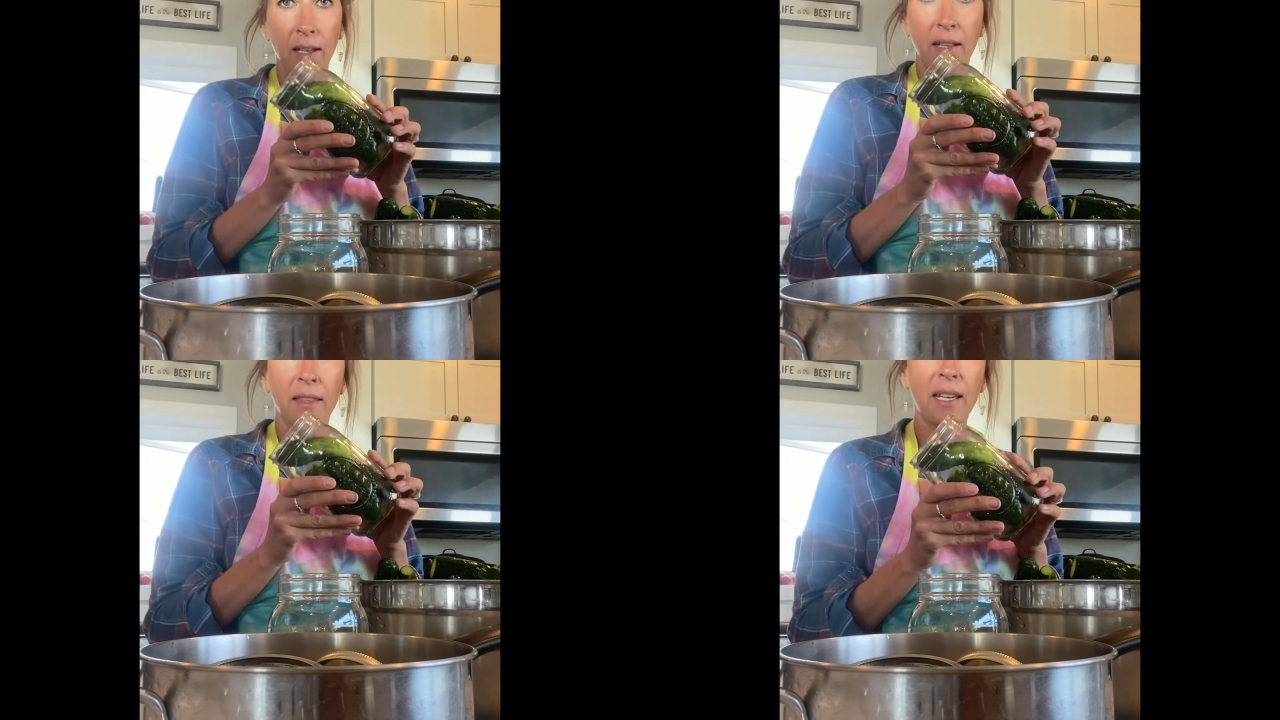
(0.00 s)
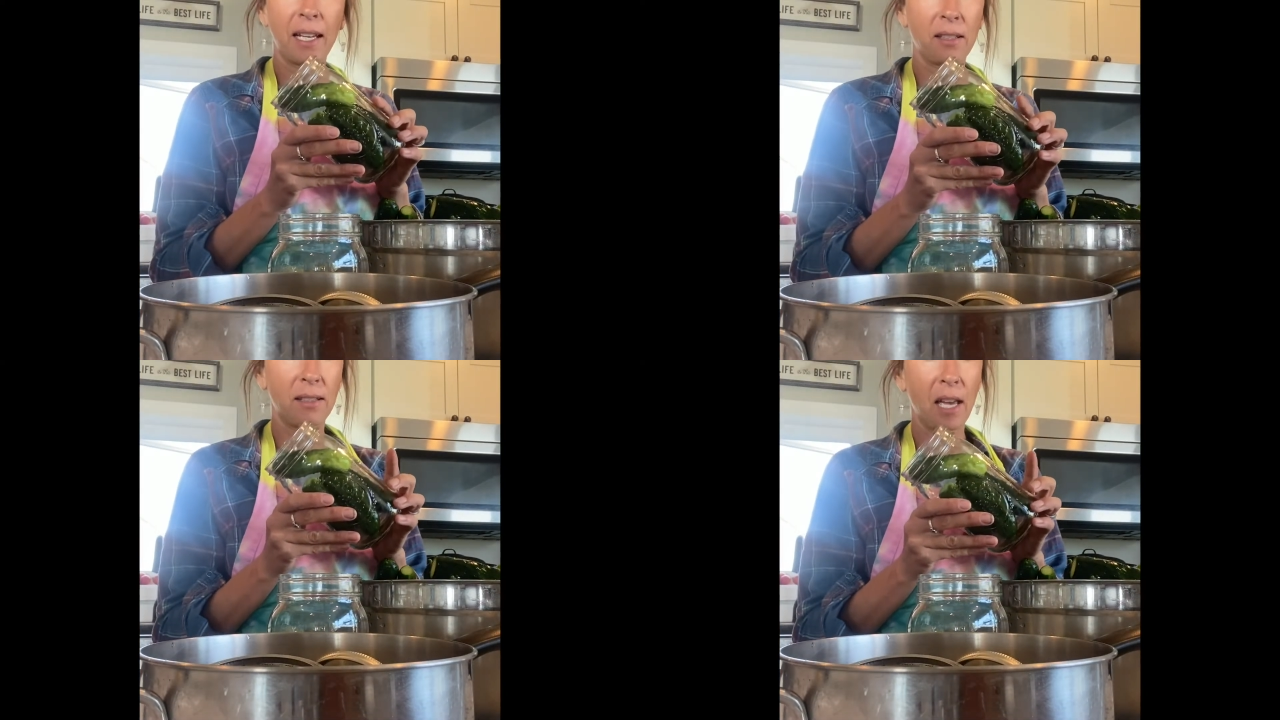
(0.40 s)
The
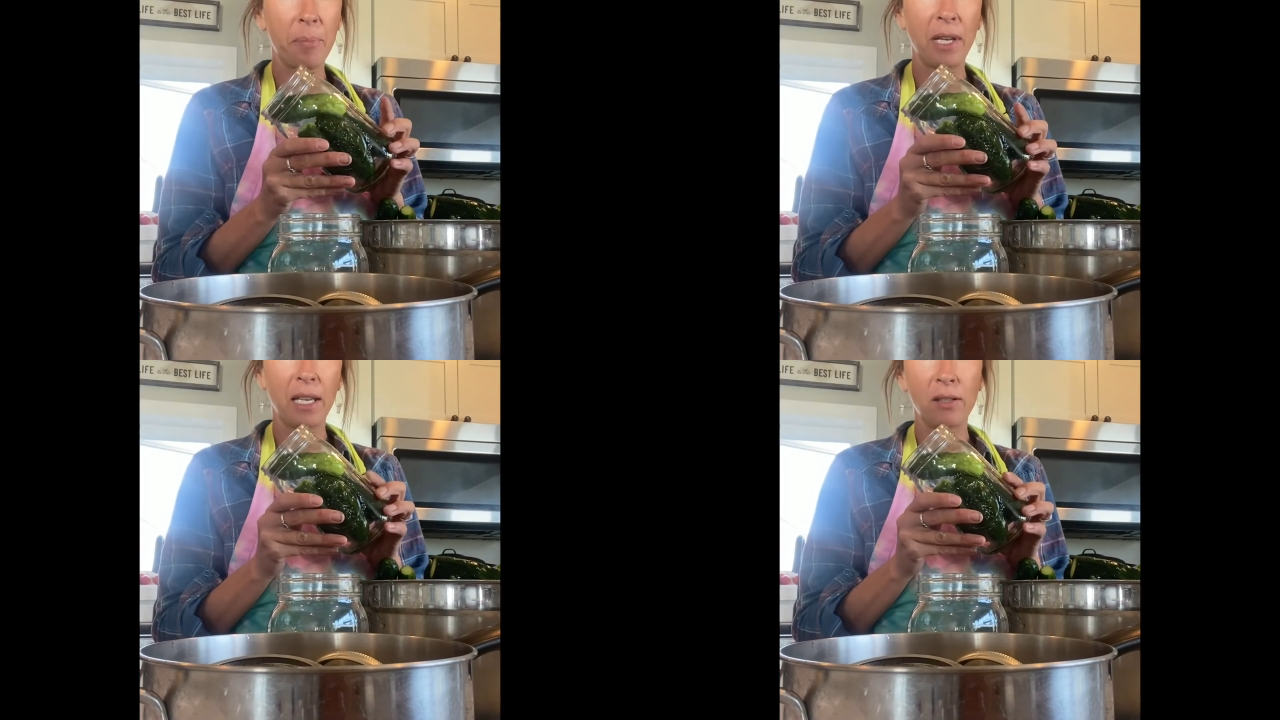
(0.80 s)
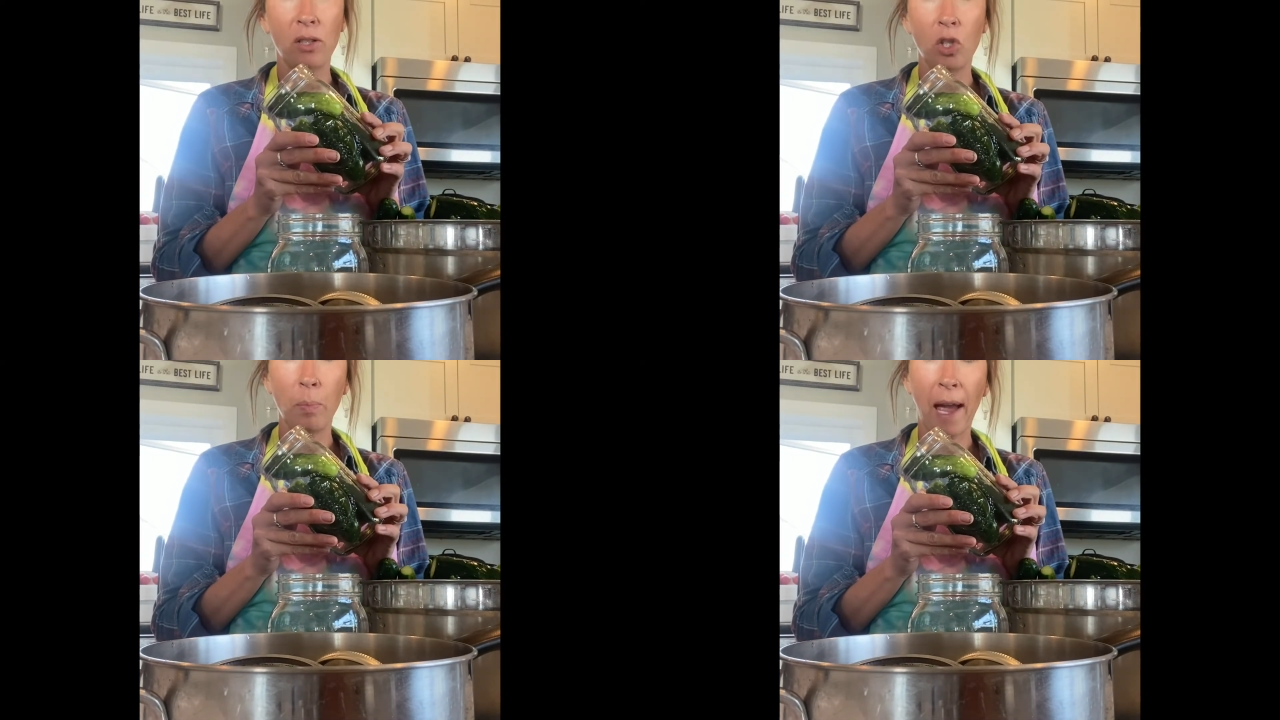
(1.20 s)
next step is
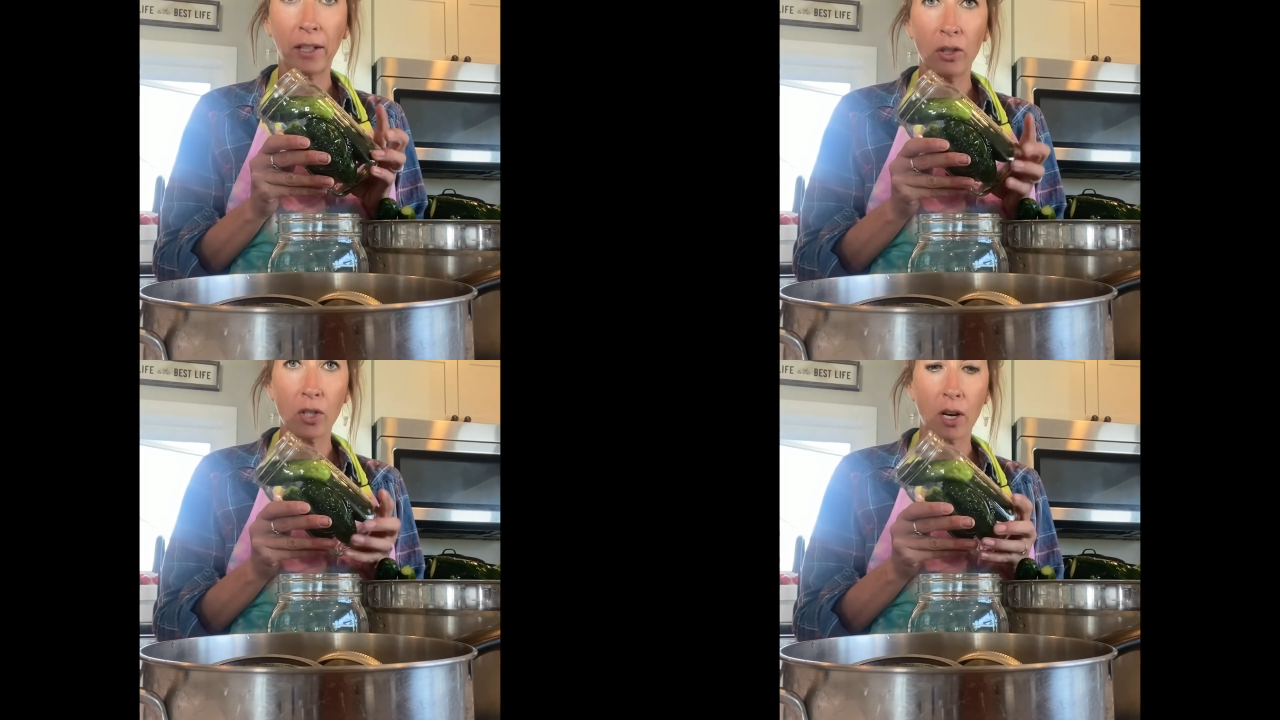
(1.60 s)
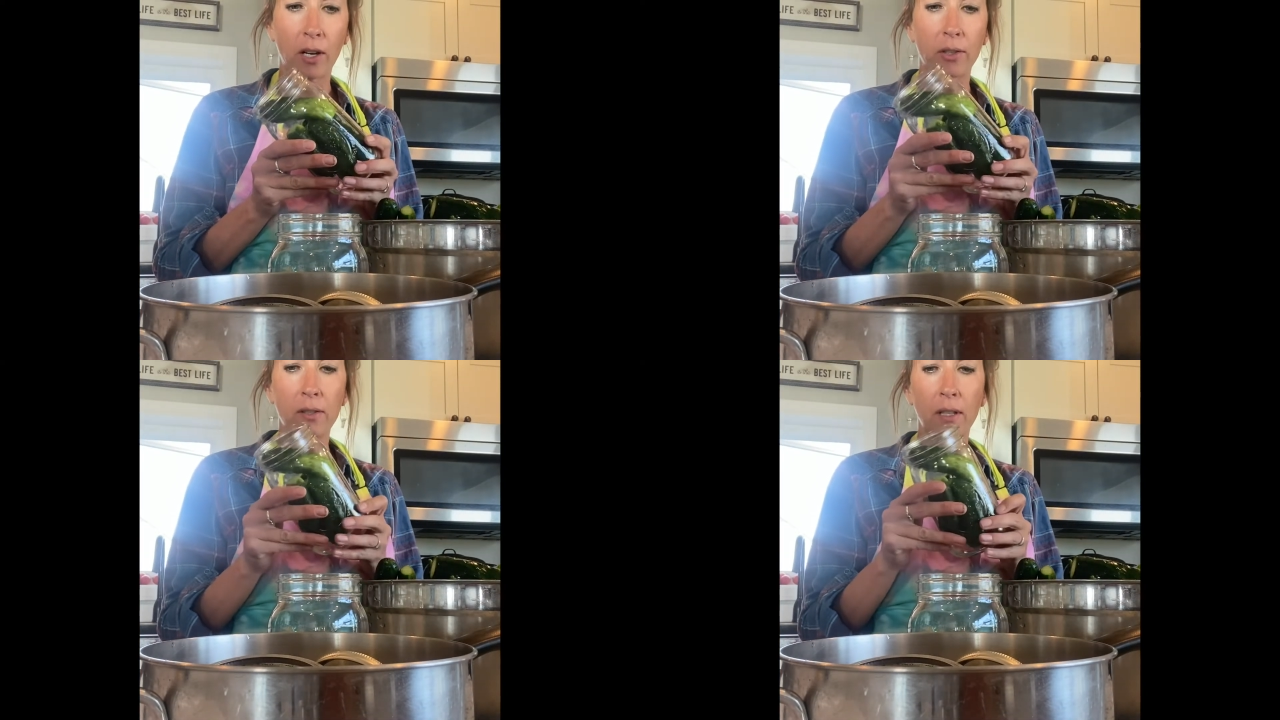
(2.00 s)
to pack your jars.